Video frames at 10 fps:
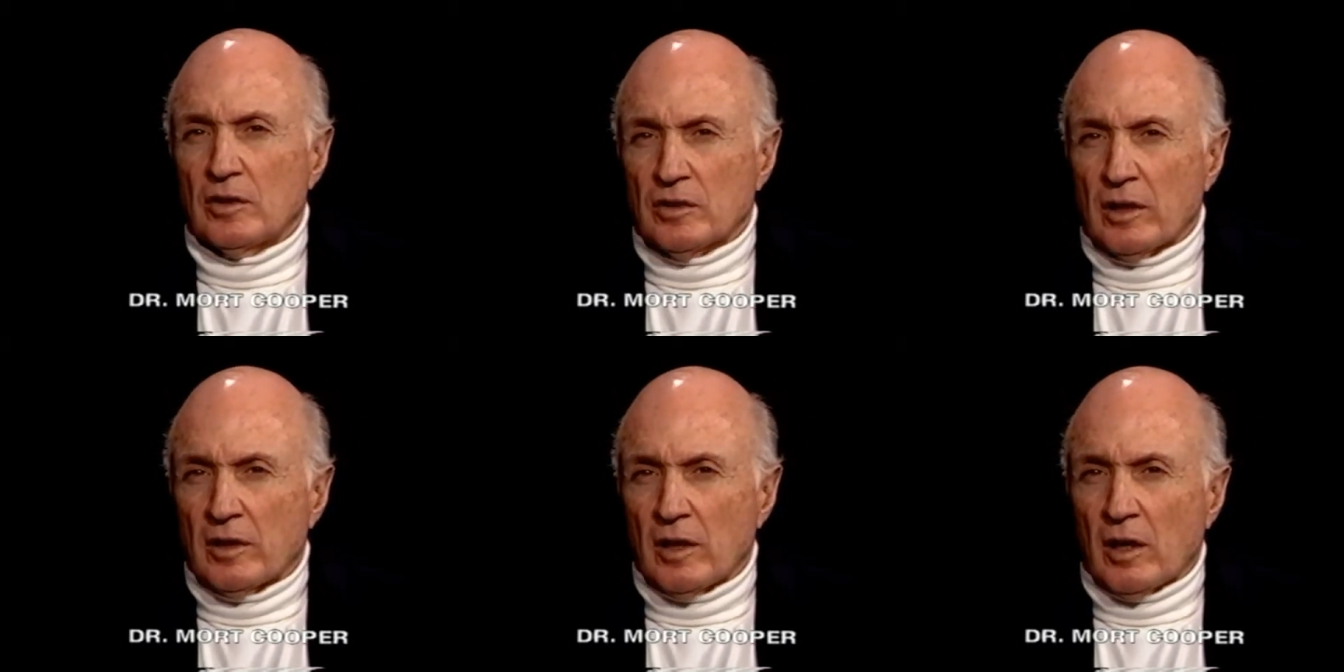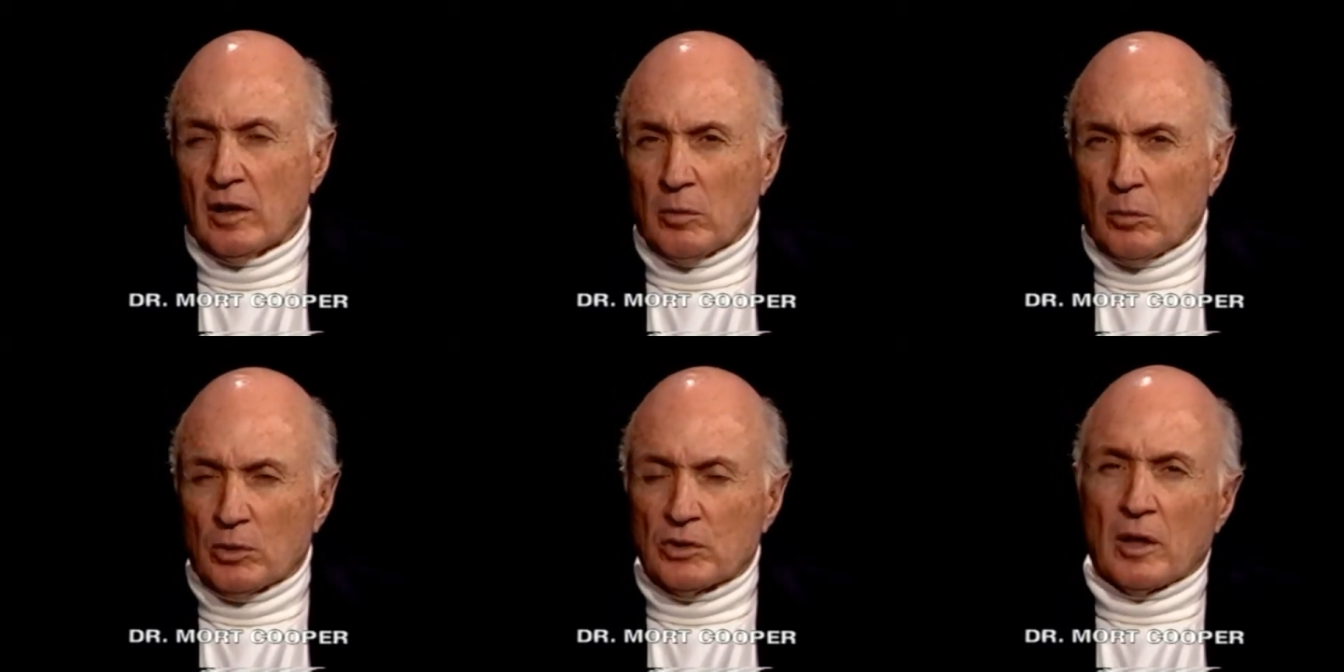state-of-the-art
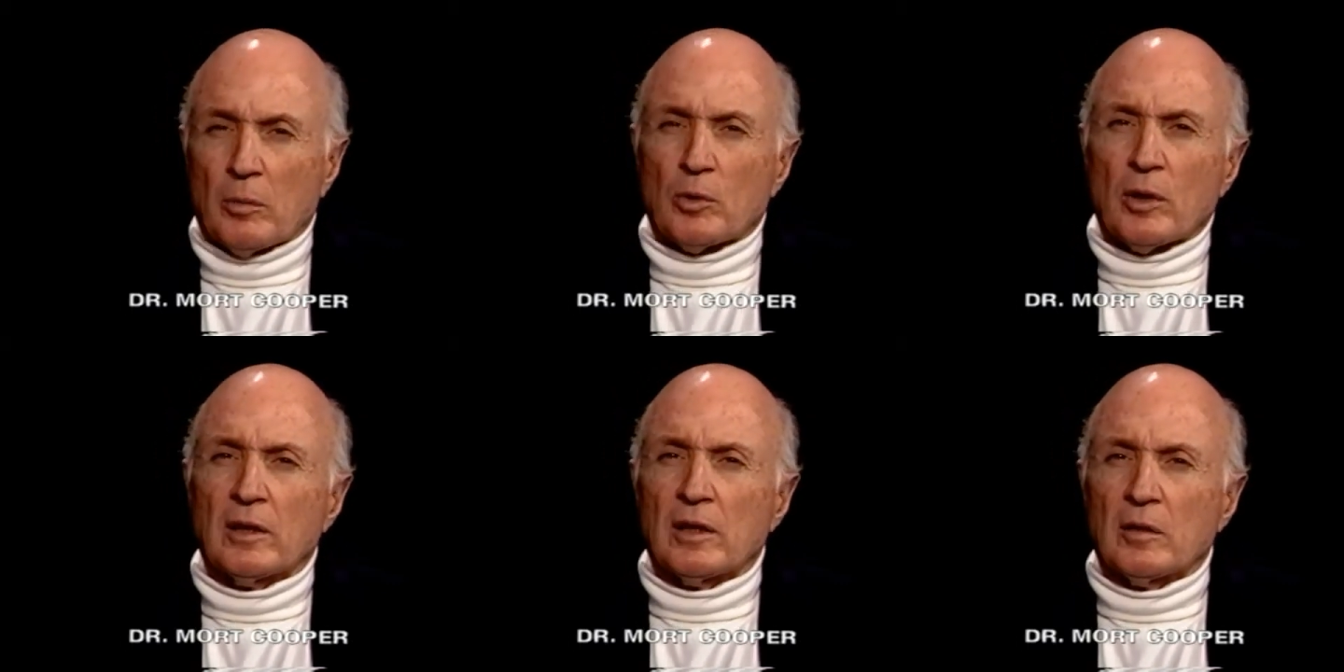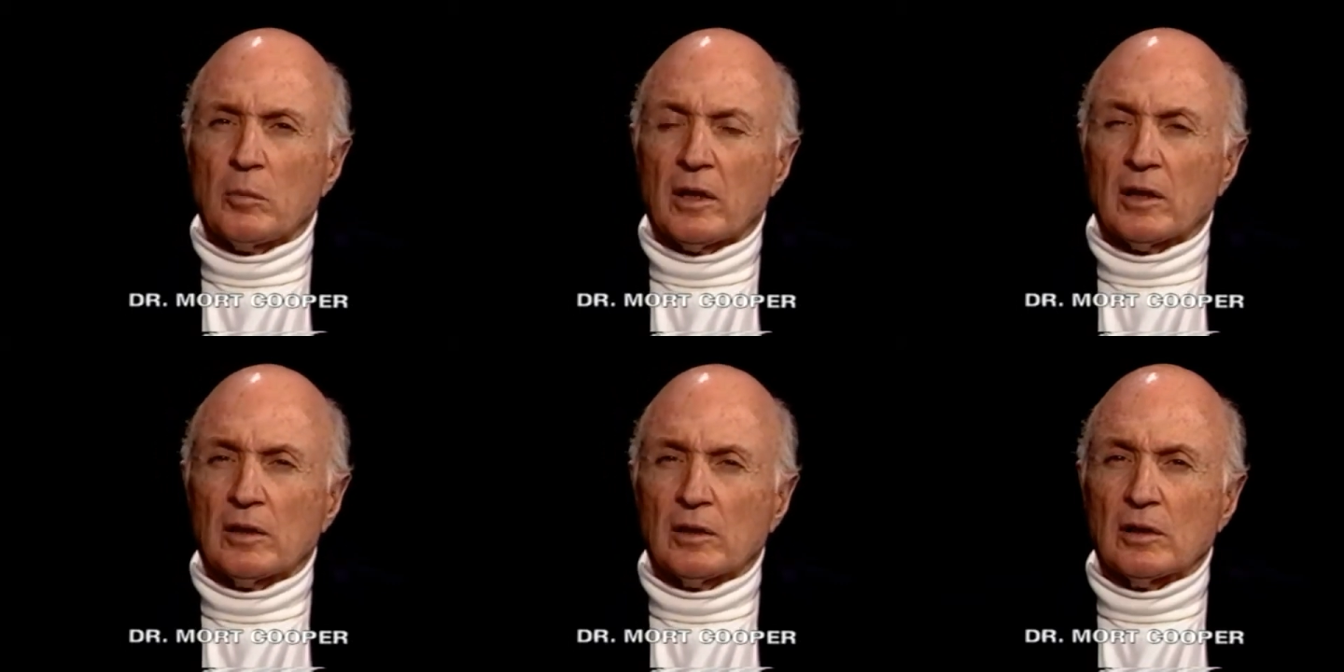modus operandi in the
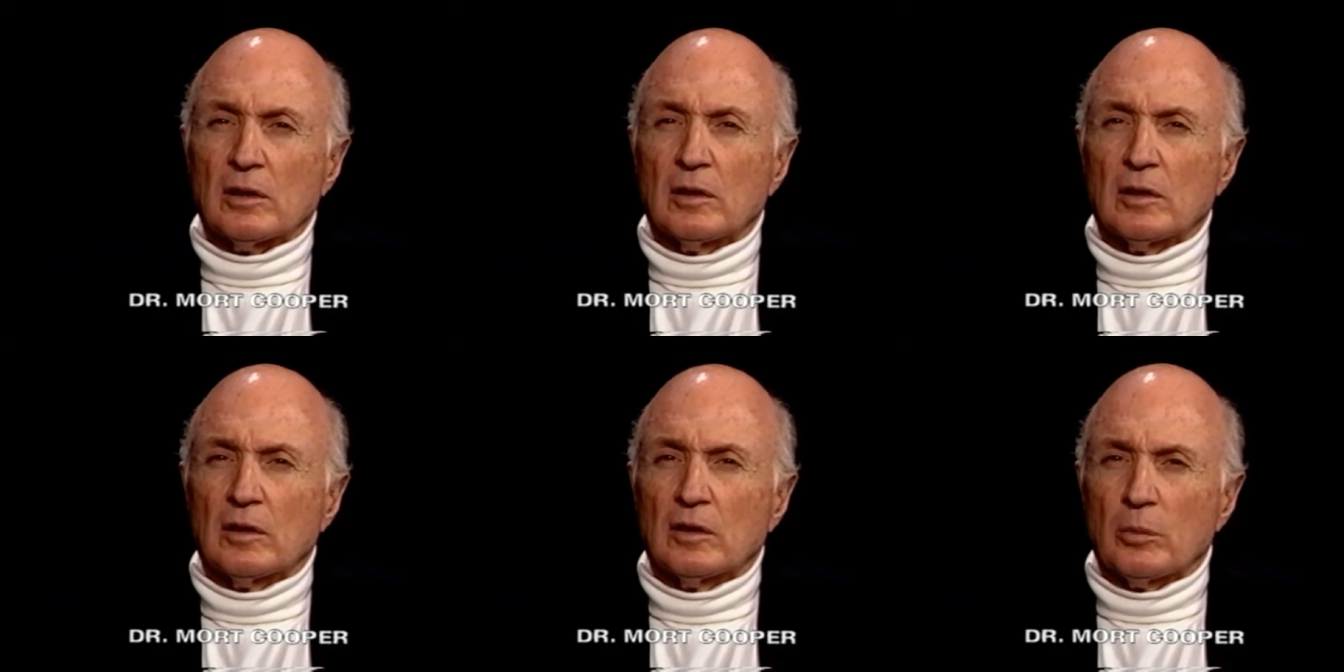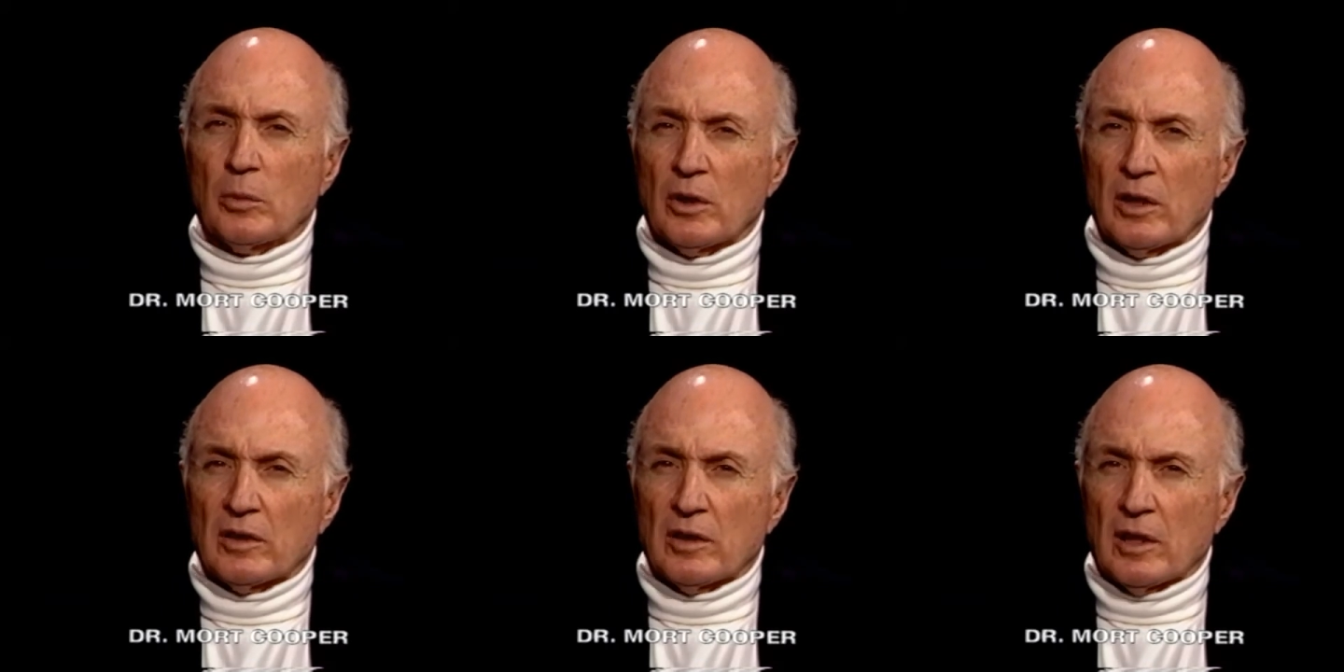medical
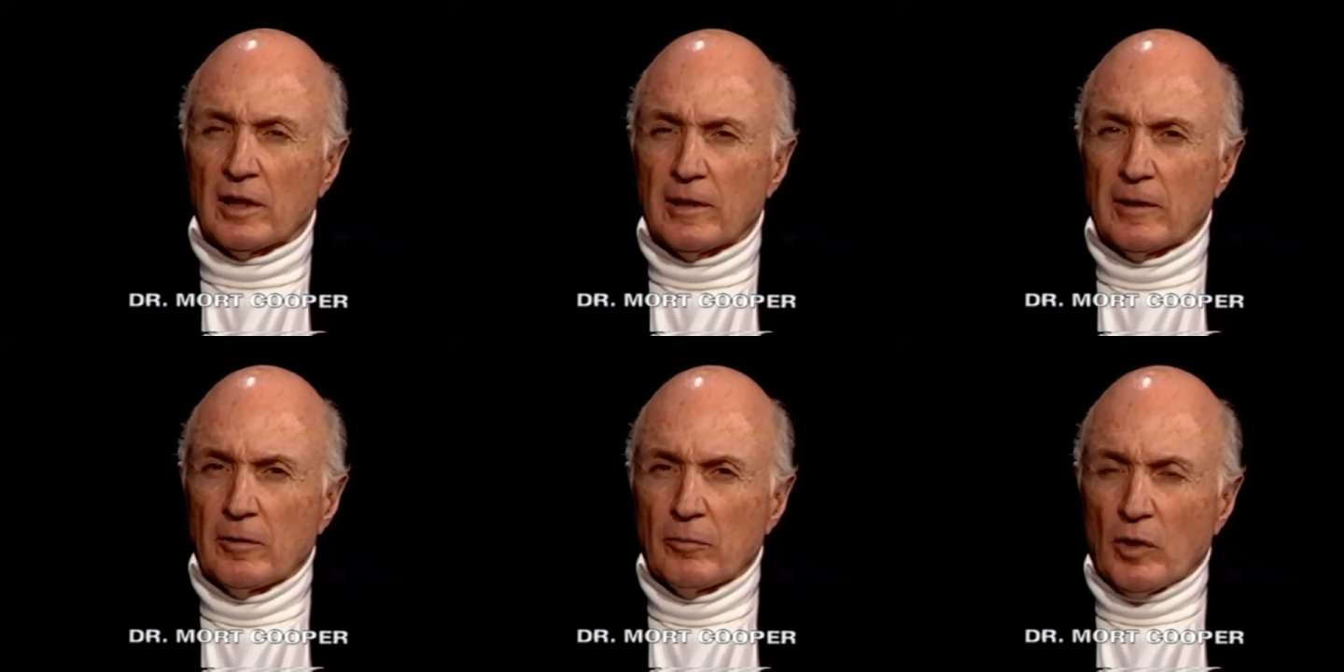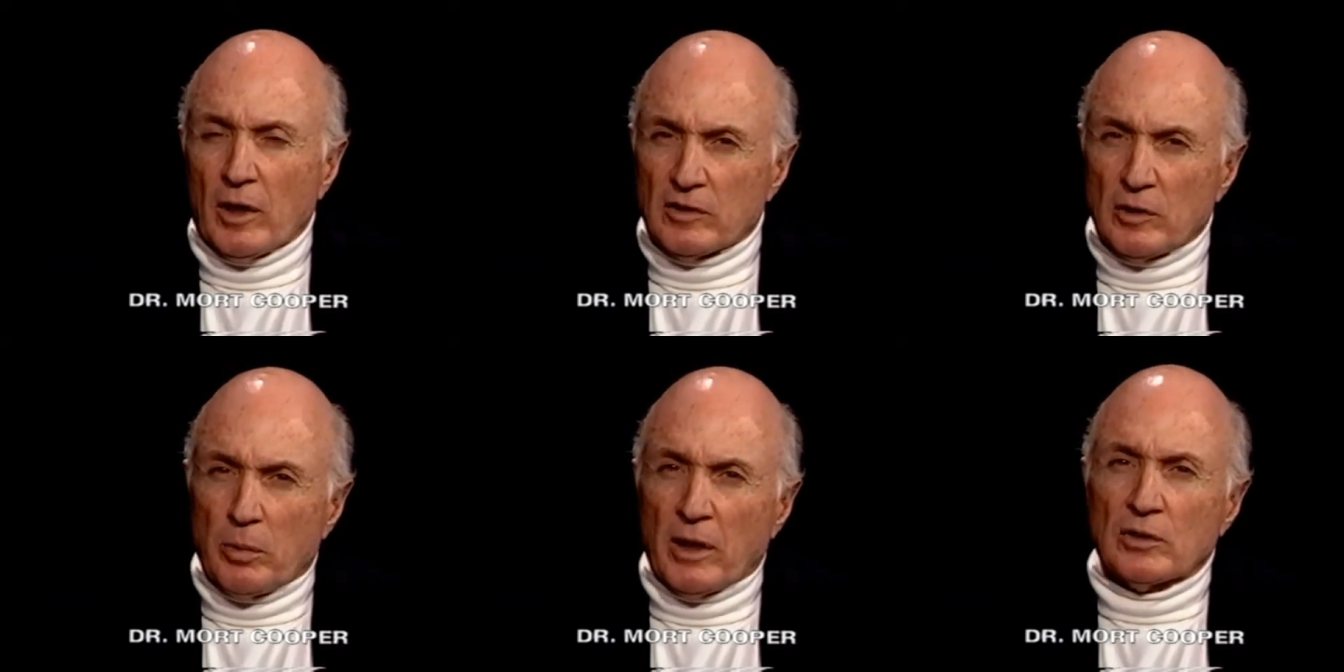community today. I
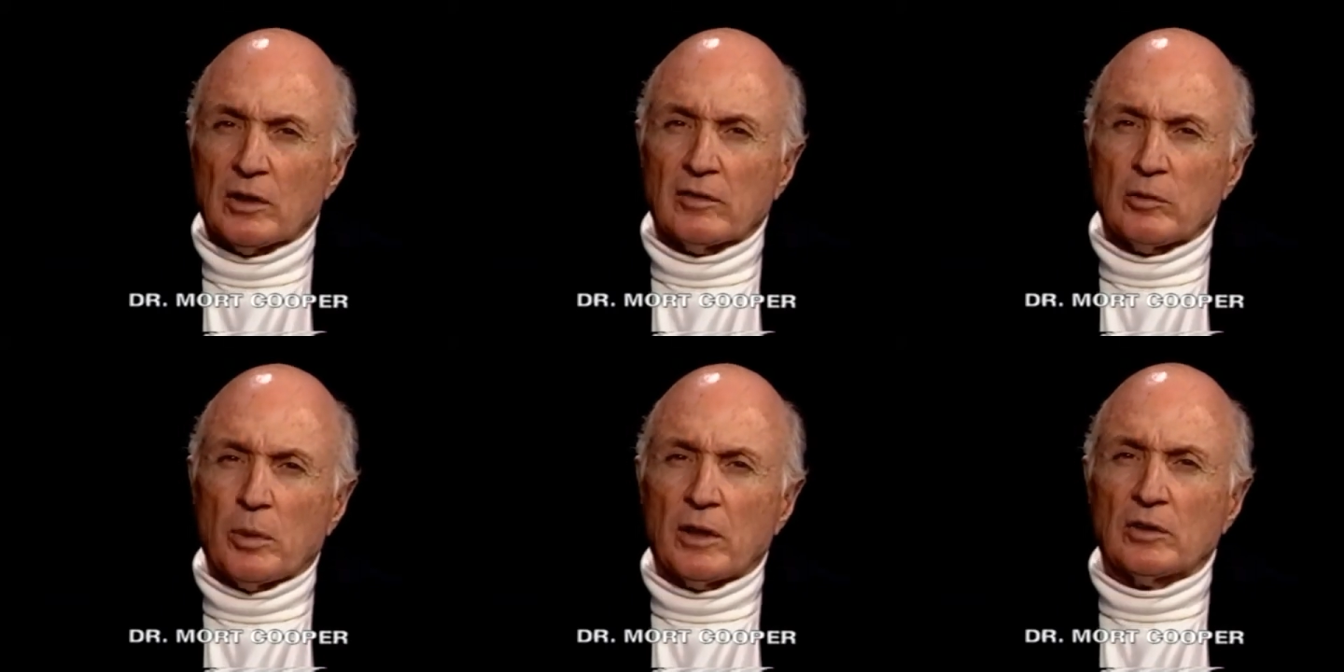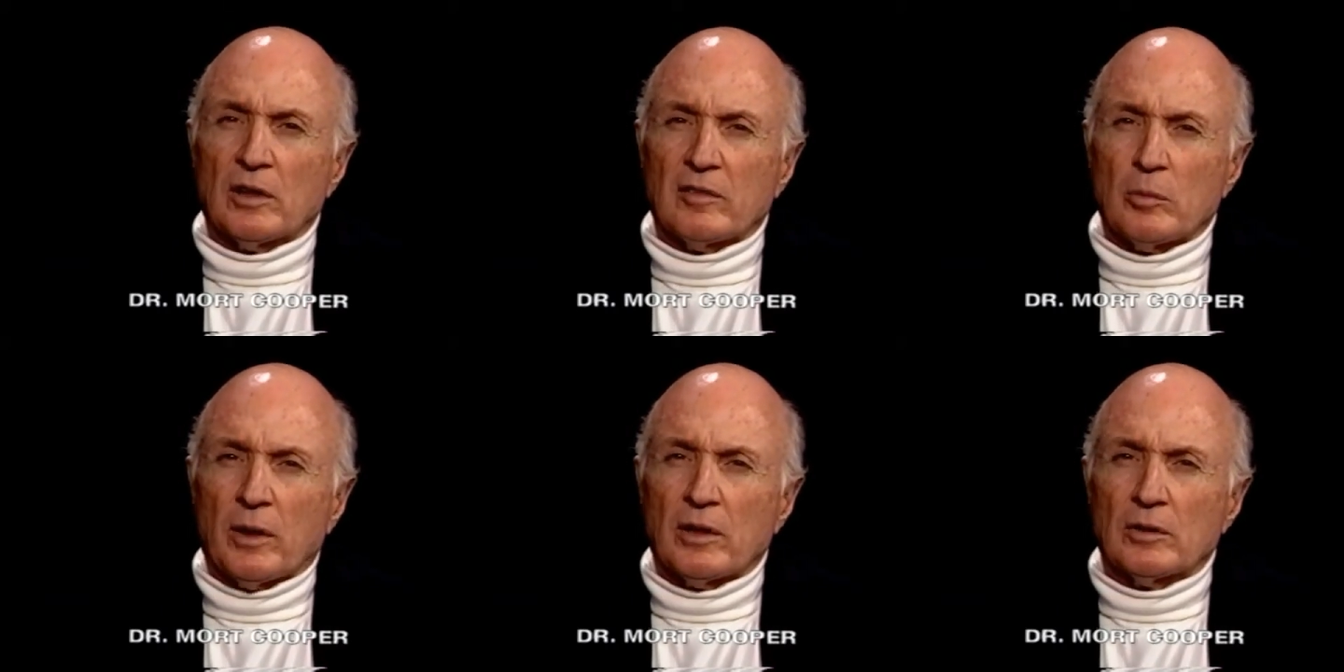see patient after patient
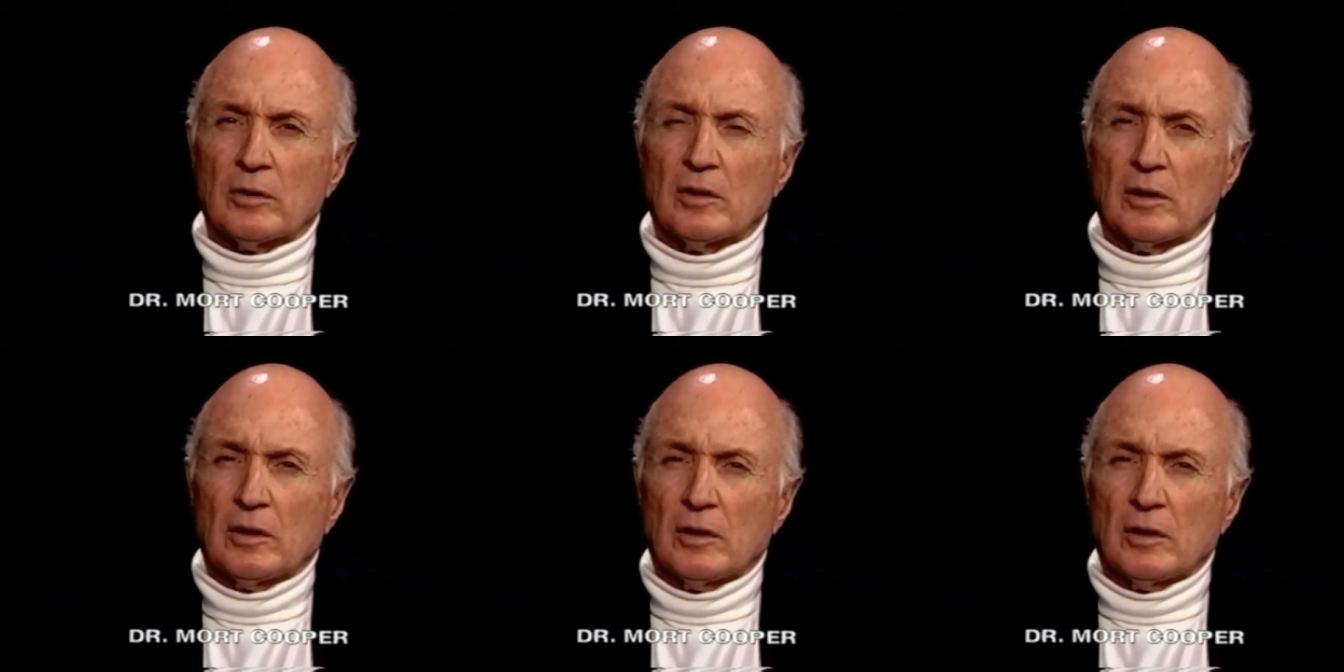after patient